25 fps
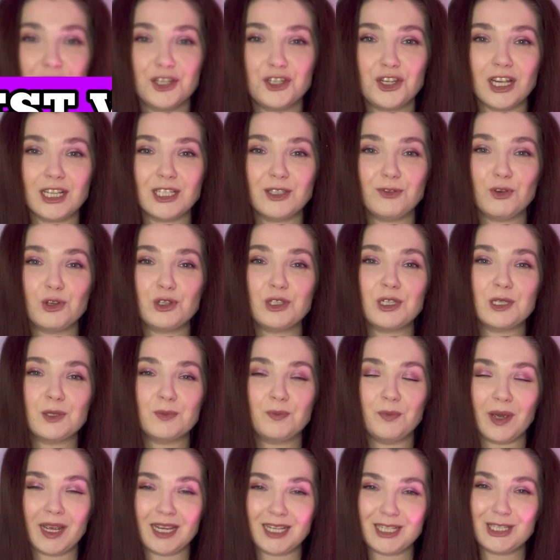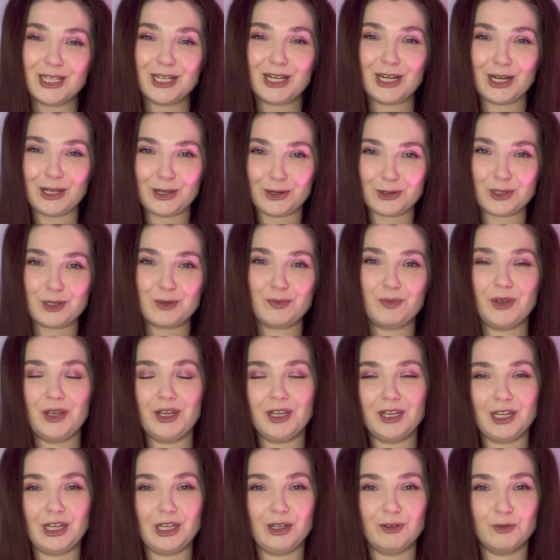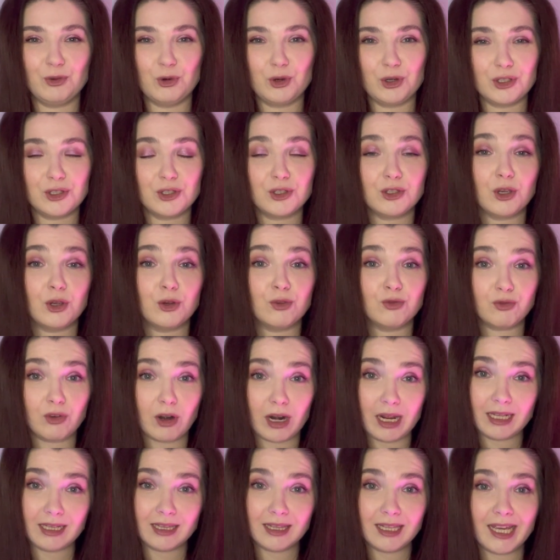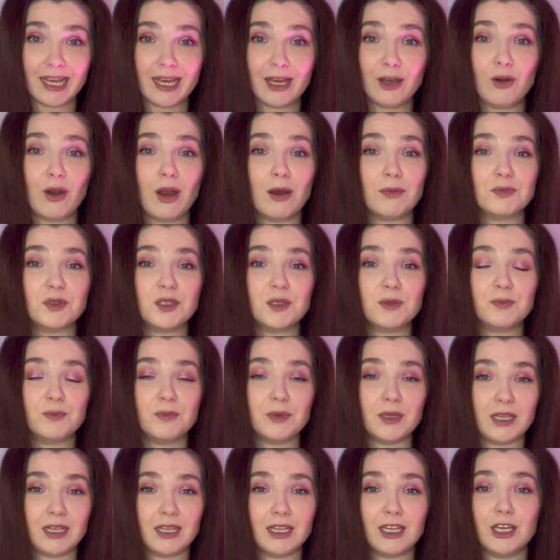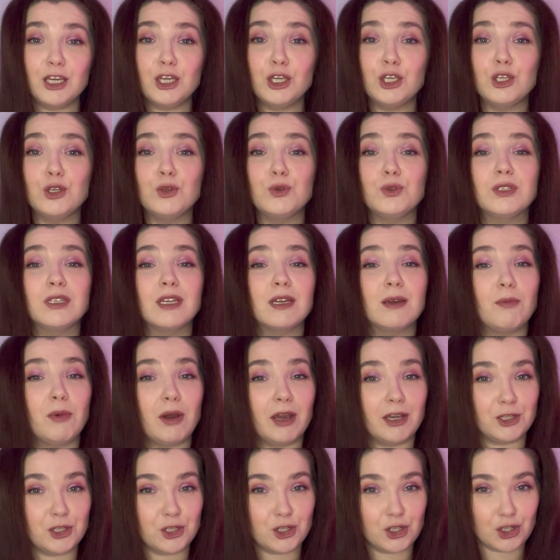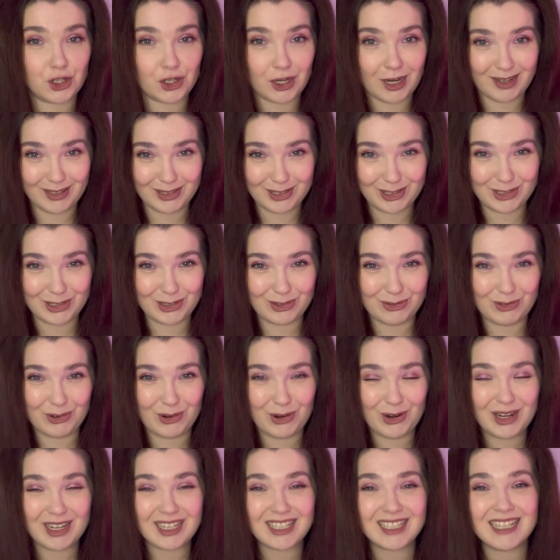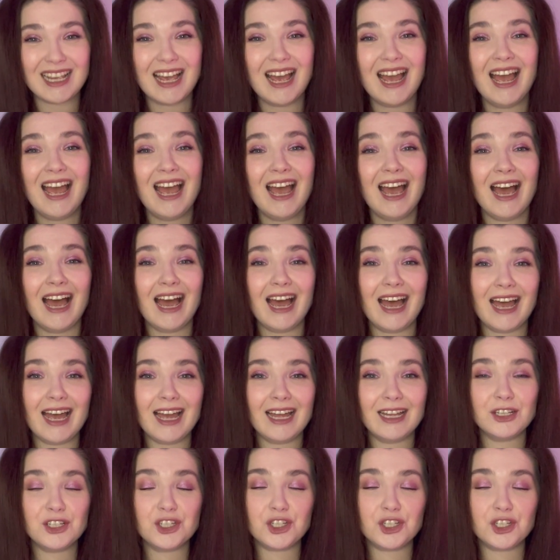Chest voice is basically your speaking voice. So right now I'm speaking using my chest voice, and